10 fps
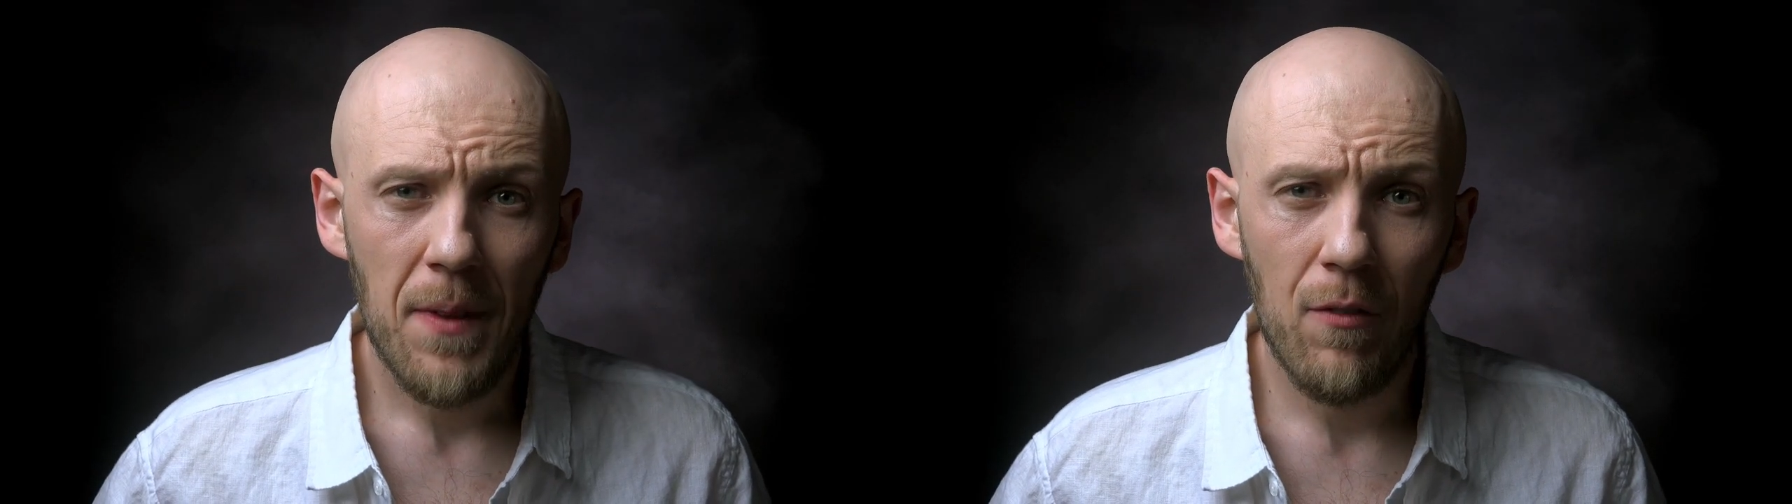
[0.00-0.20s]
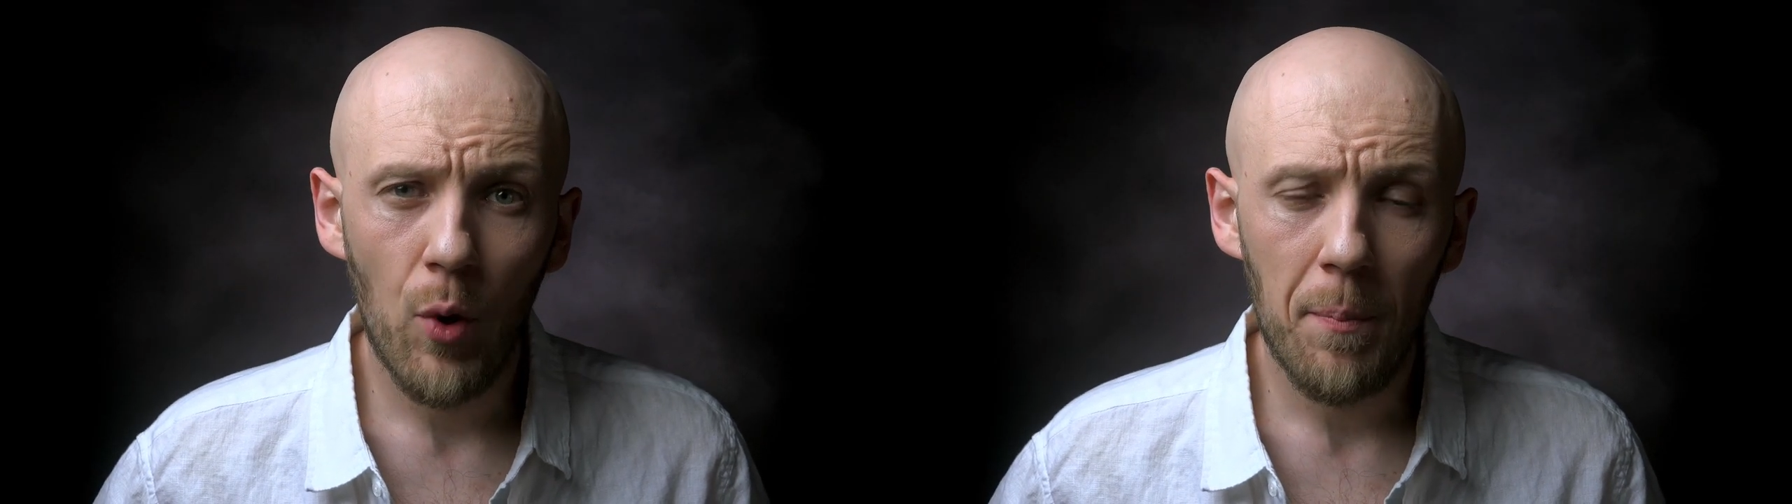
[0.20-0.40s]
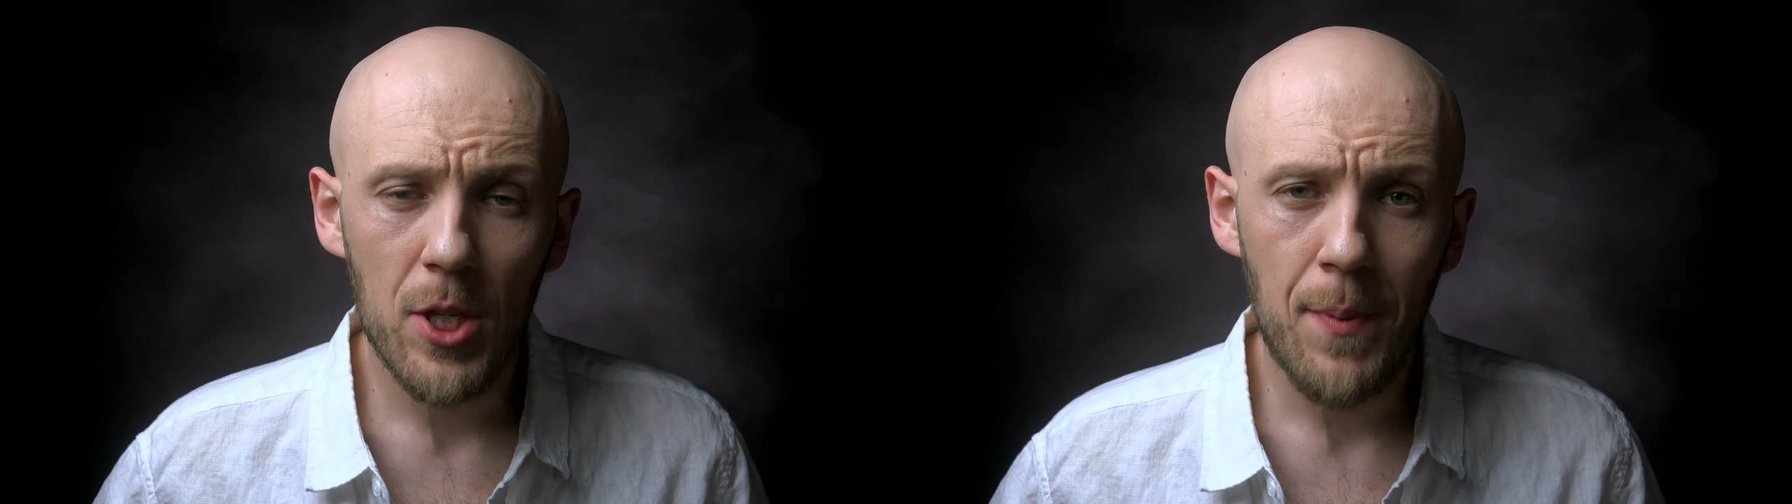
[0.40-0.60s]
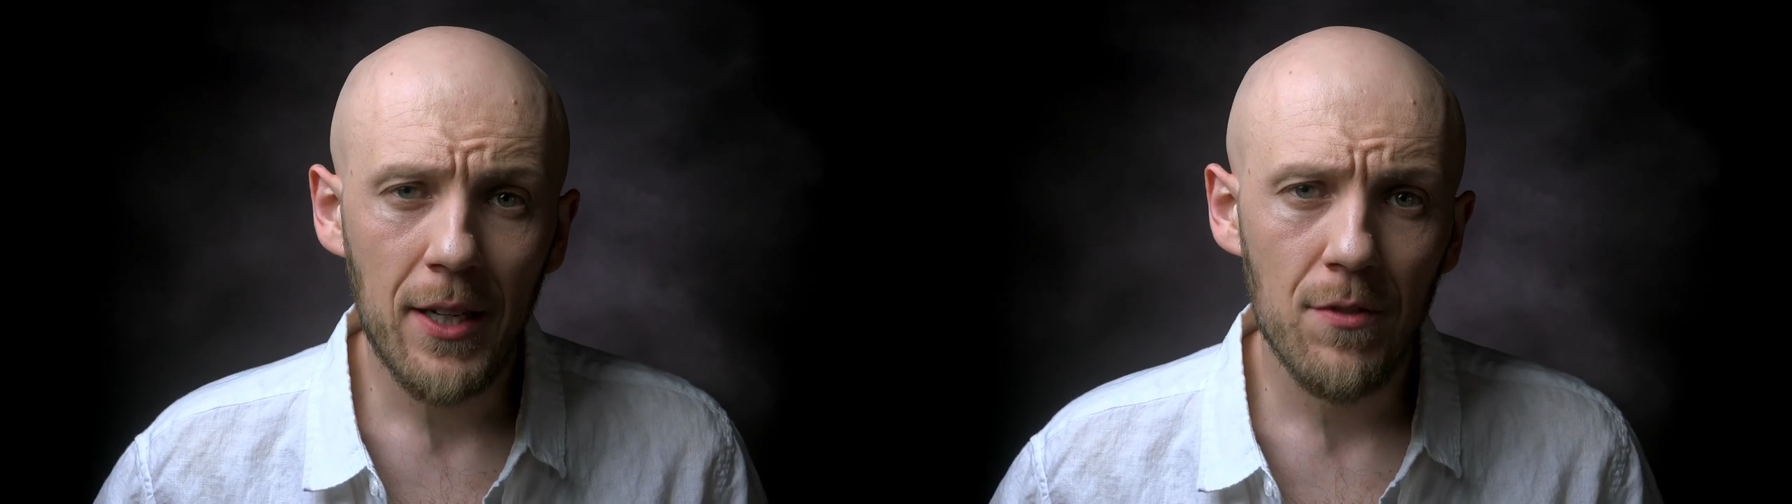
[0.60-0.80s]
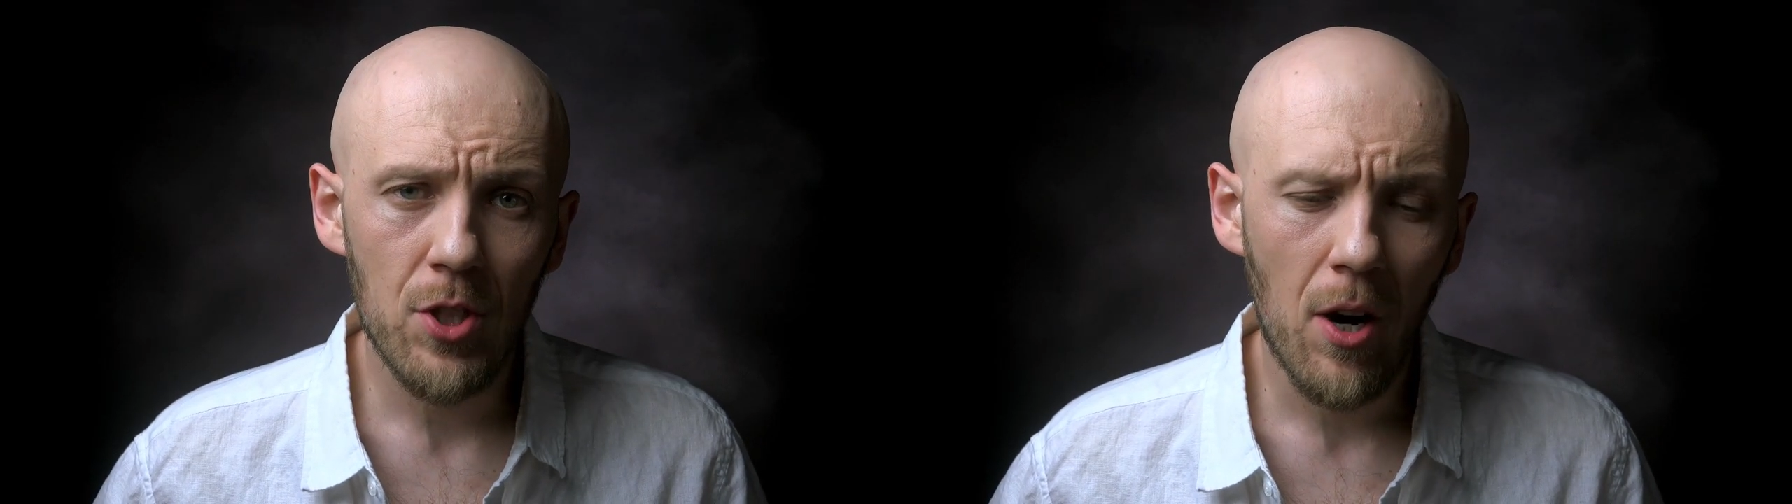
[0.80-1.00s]
of what
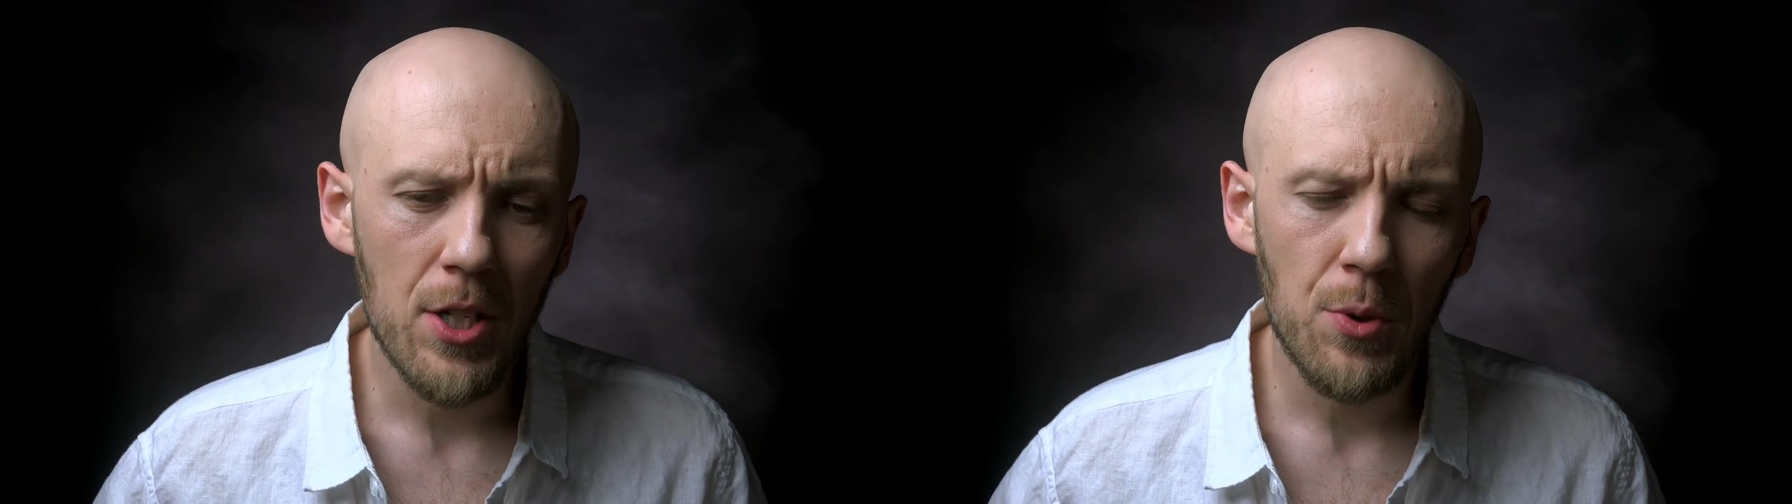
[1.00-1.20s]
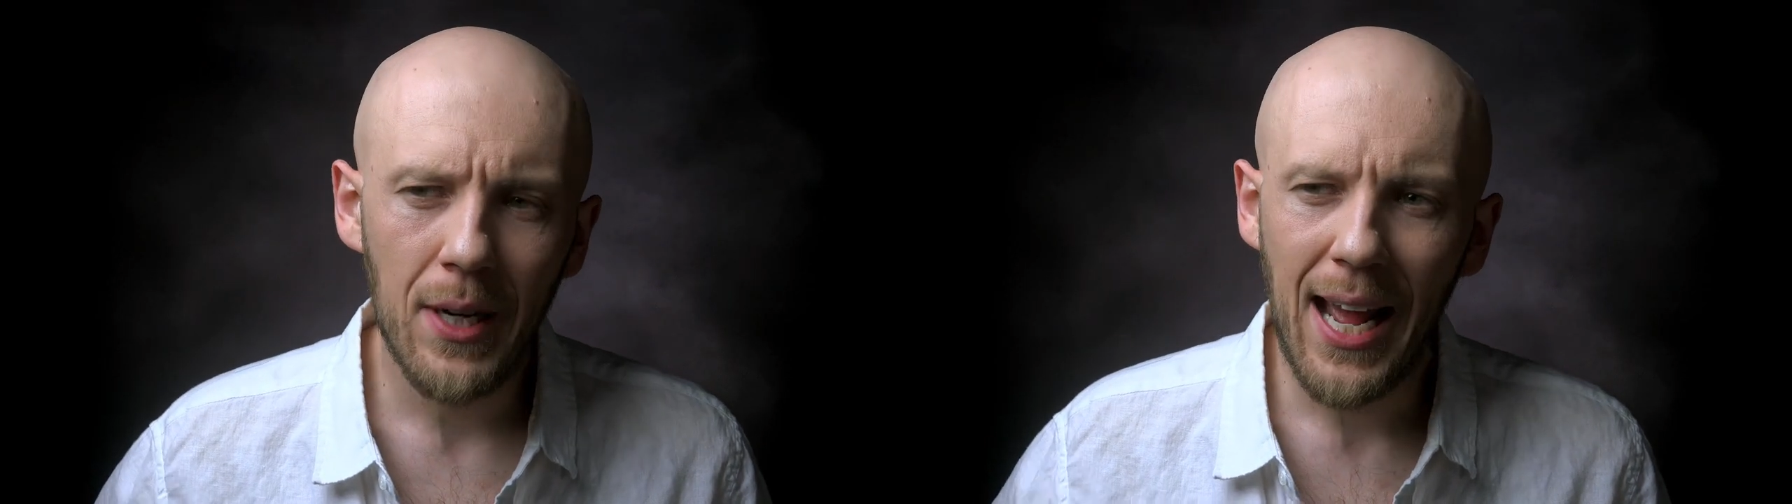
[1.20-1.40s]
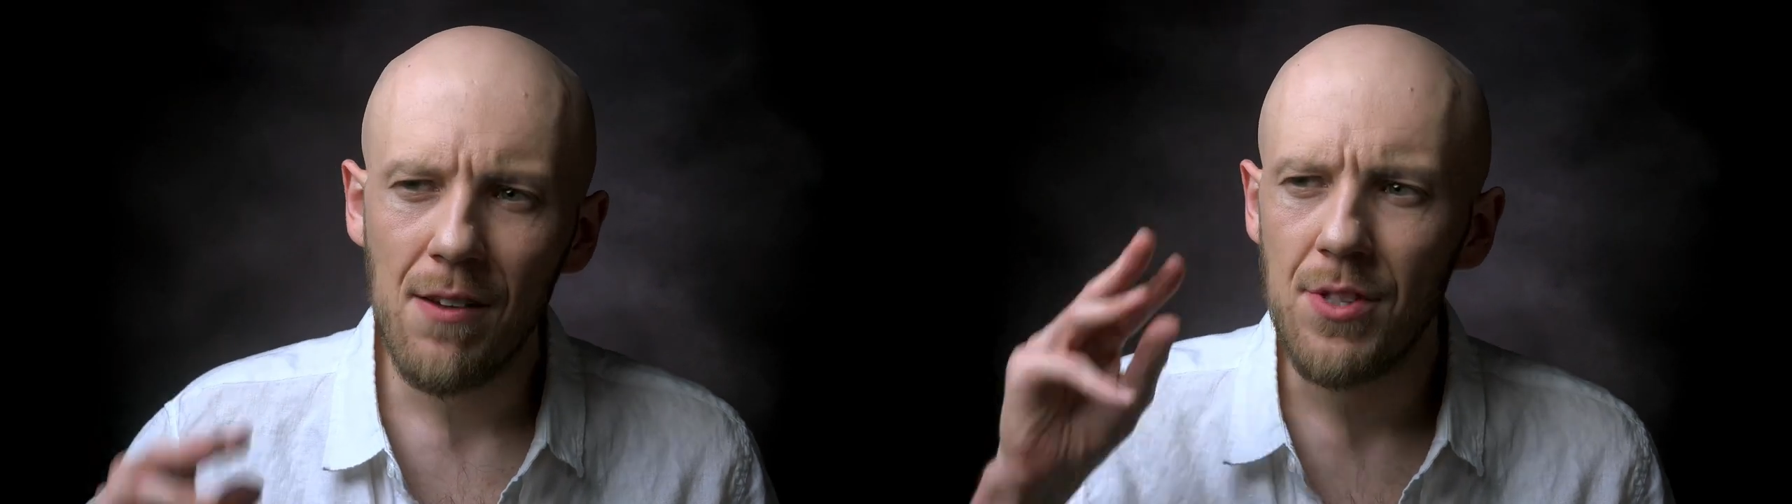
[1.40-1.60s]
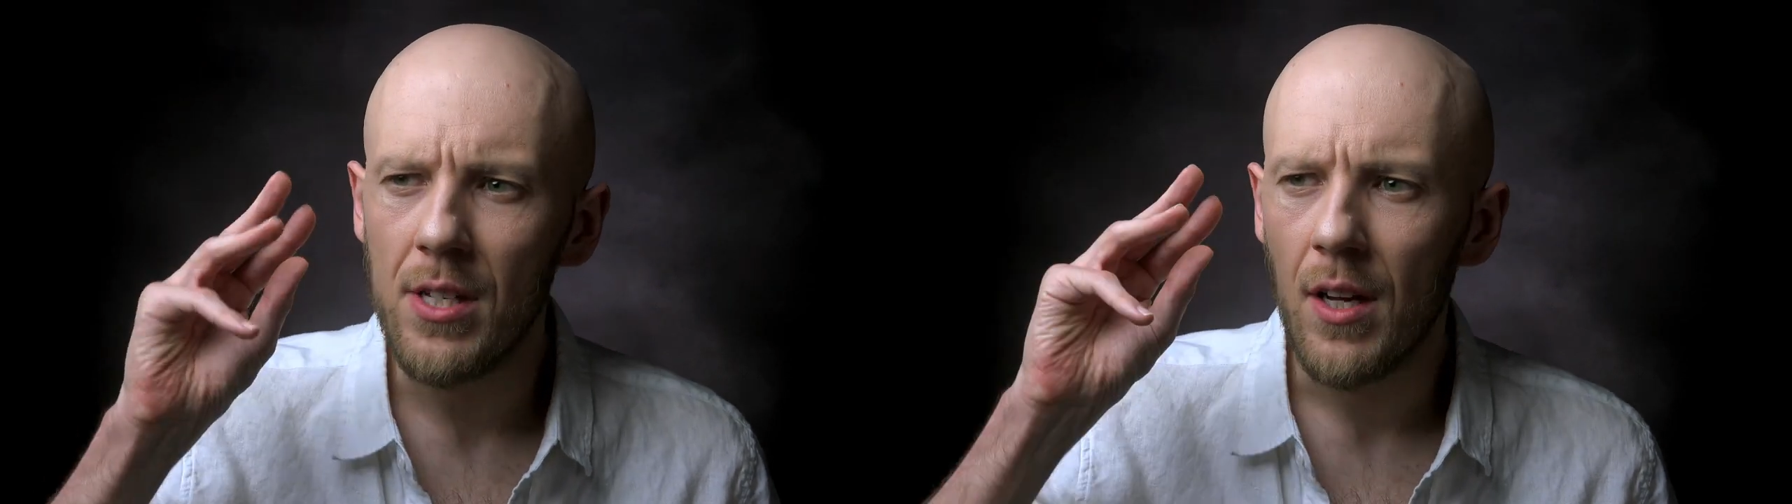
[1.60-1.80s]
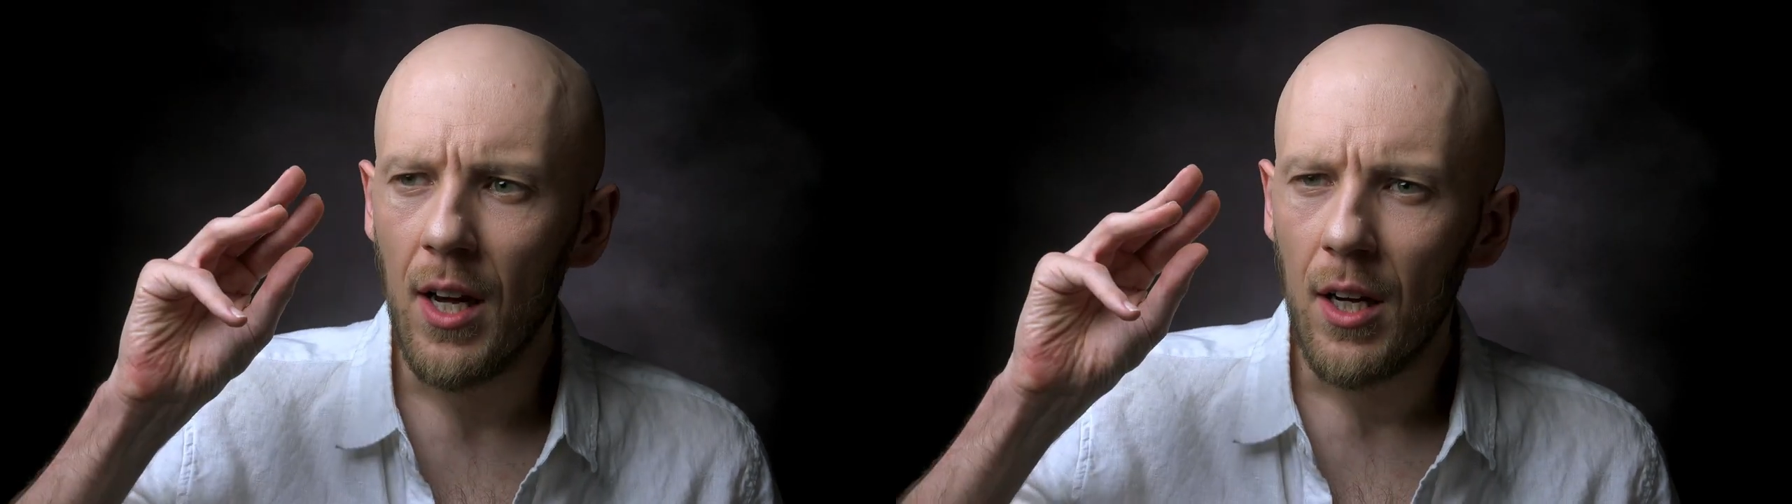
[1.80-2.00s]
perspectives are. You could have the